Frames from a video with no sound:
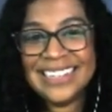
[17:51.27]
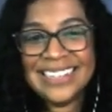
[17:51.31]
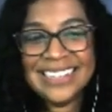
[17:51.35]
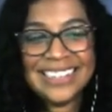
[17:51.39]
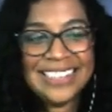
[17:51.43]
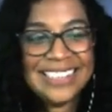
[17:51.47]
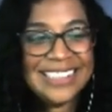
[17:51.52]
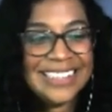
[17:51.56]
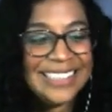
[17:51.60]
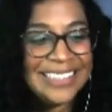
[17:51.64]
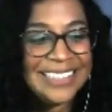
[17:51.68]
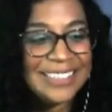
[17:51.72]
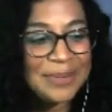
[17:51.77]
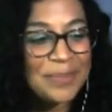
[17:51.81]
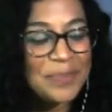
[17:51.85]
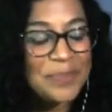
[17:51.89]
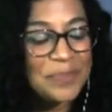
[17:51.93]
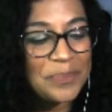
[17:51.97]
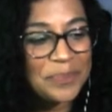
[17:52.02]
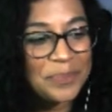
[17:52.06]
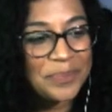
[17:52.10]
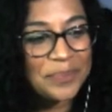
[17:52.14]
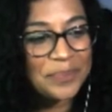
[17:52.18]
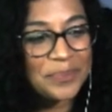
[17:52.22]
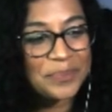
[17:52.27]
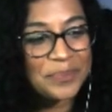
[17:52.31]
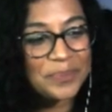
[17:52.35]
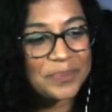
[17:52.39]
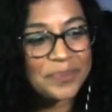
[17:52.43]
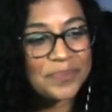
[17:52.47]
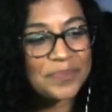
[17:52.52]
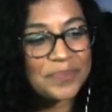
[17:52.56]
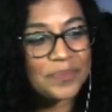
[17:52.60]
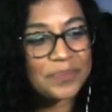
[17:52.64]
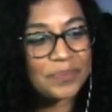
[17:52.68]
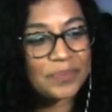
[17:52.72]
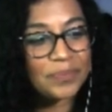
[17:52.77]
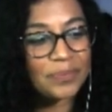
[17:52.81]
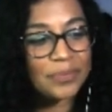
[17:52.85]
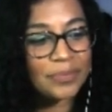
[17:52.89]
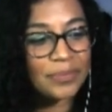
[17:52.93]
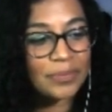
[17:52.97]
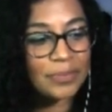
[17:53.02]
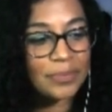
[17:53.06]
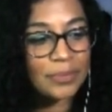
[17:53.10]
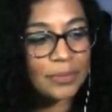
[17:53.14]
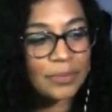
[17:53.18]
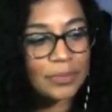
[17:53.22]

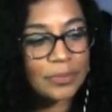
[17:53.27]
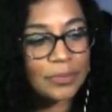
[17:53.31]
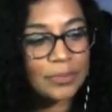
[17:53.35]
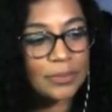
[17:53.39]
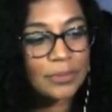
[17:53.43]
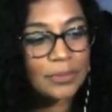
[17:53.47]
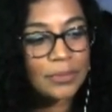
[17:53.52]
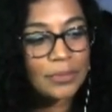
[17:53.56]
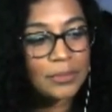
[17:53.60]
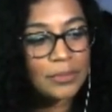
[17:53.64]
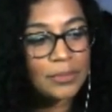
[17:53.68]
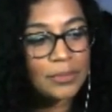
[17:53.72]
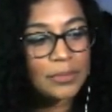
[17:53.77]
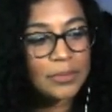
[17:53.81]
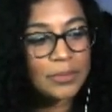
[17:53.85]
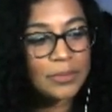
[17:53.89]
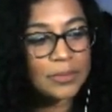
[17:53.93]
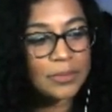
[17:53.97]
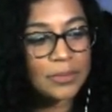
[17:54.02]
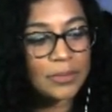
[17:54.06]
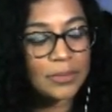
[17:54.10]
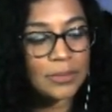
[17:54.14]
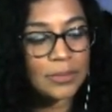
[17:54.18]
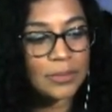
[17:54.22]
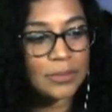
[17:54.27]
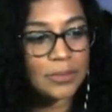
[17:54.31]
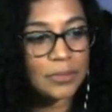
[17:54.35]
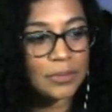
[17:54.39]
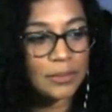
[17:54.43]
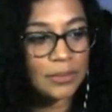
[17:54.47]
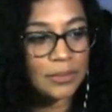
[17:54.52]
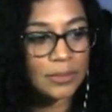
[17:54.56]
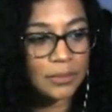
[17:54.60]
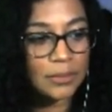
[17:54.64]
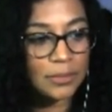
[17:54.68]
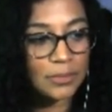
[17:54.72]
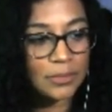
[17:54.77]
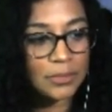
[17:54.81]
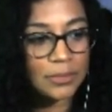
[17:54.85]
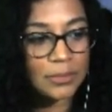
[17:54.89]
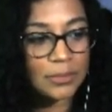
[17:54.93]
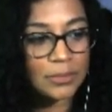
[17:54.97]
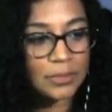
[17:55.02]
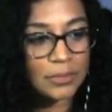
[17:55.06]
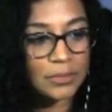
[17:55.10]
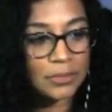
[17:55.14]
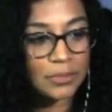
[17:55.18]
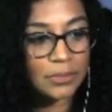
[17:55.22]

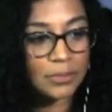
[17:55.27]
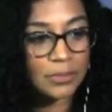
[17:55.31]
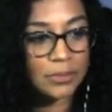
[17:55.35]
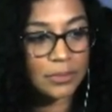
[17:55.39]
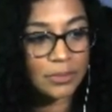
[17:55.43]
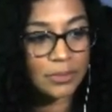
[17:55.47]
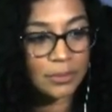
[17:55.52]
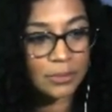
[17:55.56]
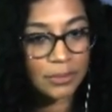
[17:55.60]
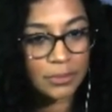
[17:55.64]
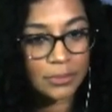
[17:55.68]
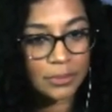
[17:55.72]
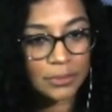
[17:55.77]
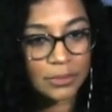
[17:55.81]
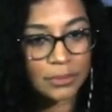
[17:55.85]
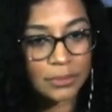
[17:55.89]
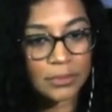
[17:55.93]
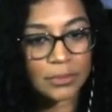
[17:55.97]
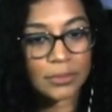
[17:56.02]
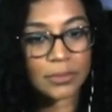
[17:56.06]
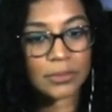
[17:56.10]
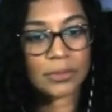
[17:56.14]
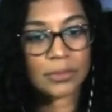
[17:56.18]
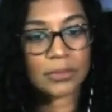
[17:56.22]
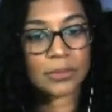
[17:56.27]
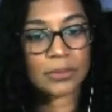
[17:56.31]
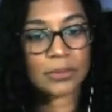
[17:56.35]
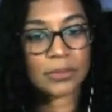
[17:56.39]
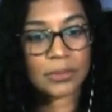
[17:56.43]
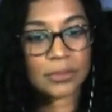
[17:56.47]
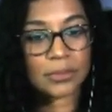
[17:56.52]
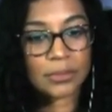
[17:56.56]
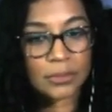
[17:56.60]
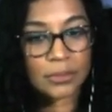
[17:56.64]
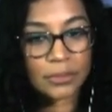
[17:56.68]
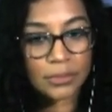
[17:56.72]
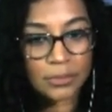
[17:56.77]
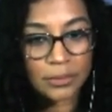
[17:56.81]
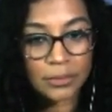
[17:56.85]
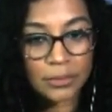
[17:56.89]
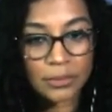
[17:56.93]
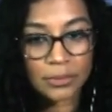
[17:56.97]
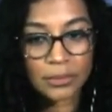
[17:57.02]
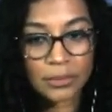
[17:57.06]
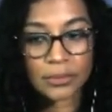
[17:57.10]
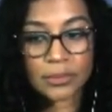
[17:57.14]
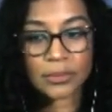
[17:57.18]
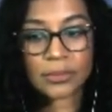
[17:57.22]

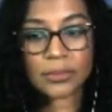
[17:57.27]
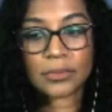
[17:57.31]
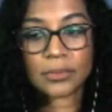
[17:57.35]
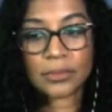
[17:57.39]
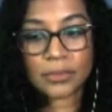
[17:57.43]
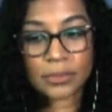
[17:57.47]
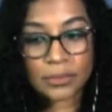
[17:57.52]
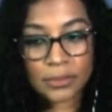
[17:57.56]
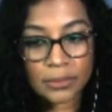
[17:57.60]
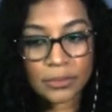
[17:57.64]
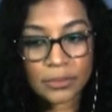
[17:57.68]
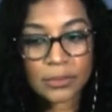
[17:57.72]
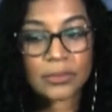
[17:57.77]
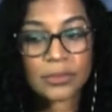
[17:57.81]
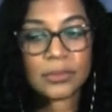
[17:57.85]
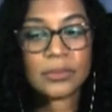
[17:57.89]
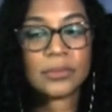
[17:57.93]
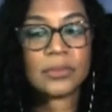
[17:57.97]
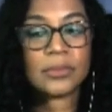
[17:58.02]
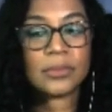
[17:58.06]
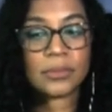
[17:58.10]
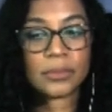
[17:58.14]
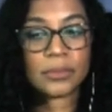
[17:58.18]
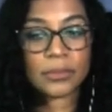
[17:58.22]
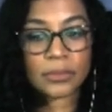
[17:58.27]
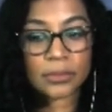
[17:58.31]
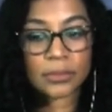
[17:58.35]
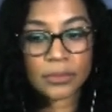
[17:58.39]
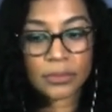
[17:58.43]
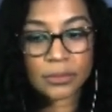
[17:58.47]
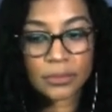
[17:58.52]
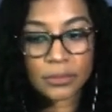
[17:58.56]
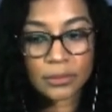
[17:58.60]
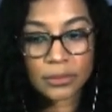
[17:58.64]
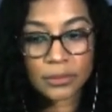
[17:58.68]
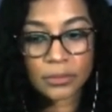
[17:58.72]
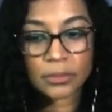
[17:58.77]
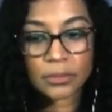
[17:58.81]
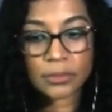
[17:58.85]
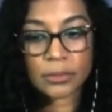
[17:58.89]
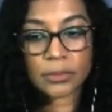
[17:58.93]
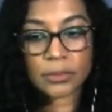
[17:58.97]
No words are spoken by the person on screen.